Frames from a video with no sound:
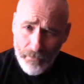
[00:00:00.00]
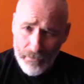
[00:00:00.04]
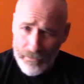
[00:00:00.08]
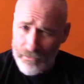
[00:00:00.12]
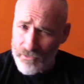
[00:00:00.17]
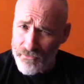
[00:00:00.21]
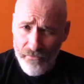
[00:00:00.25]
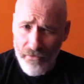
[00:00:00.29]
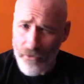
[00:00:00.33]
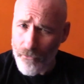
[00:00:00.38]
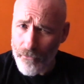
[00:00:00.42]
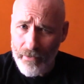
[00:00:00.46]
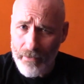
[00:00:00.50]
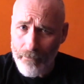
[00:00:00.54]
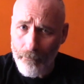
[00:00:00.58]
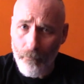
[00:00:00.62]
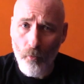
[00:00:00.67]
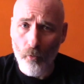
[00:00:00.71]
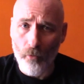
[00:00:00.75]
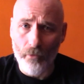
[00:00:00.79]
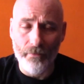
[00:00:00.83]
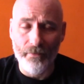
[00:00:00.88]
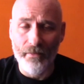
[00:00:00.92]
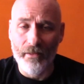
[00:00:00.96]
it's very
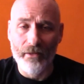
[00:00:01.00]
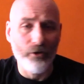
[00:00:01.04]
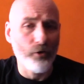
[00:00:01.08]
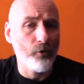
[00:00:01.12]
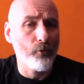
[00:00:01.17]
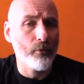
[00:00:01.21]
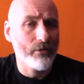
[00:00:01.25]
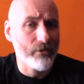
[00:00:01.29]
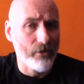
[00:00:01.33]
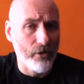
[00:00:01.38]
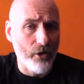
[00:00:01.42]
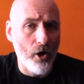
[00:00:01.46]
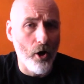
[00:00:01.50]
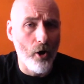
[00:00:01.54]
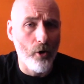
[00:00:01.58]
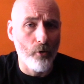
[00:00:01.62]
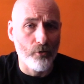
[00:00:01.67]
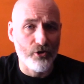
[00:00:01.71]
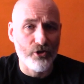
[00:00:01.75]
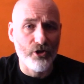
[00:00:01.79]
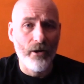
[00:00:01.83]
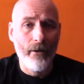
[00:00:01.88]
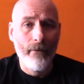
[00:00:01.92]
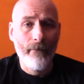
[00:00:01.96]
important that you as a
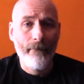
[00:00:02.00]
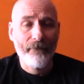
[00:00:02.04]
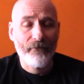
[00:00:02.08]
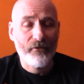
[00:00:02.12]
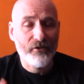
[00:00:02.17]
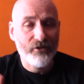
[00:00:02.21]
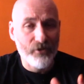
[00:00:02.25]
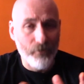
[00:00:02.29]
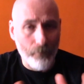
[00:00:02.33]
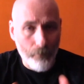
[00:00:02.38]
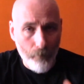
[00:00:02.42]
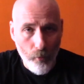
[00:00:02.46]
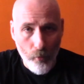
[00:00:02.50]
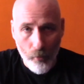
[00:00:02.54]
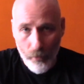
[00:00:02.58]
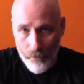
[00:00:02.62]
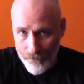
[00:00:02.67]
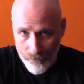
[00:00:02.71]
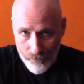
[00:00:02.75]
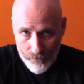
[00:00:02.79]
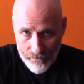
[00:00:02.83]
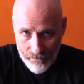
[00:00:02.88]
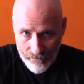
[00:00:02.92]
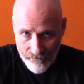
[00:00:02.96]
coach support
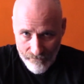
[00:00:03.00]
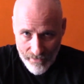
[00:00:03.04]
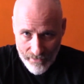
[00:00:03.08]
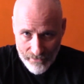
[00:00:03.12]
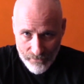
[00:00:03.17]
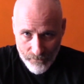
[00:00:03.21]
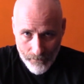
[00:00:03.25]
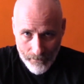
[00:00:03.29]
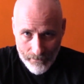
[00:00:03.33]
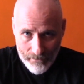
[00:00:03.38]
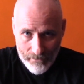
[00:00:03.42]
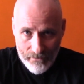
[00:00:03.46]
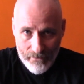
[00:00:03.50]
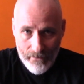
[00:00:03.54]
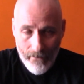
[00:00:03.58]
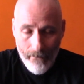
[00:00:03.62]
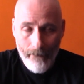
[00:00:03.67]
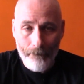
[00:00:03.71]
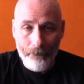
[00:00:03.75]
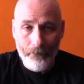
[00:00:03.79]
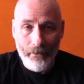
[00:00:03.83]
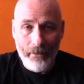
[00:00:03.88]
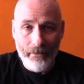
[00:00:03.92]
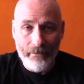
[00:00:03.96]
those investments
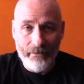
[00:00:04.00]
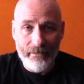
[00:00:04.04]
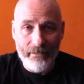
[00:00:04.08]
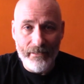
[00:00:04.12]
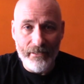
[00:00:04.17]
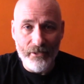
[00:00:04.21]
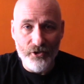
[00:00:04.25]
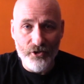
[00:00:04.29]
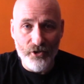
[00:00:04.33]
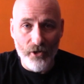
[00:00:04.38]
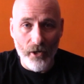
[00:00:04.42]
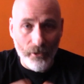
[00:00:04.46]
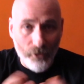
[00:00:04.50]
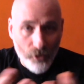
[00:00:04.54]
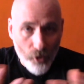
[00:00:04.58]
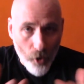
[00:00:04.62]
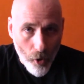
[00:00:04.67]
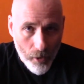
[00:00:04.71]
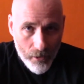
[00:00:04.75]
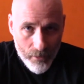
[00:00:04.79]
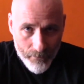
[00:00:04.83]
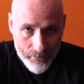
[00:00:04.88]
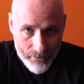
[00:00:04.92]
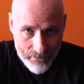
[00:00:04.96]
and teach
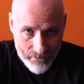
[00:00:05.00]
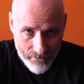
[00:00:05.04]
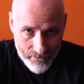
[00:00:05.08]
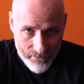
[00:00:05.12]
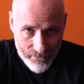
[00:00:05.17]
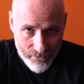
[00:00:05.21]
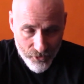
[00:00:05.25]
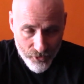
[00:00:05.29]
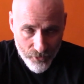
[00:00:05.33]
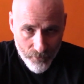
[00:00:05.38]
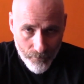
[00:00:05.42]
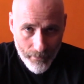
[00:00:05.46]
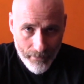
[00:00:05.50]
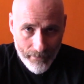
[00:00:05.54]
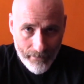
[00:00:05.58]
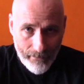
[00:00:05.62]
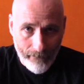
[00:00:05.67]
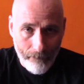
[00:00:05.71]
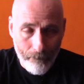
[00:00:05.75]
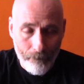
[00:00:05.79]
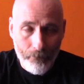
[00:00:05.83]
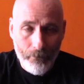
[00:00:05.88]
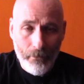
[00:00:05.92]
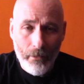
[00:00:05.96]
autonomous decision
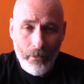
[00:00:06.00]
making,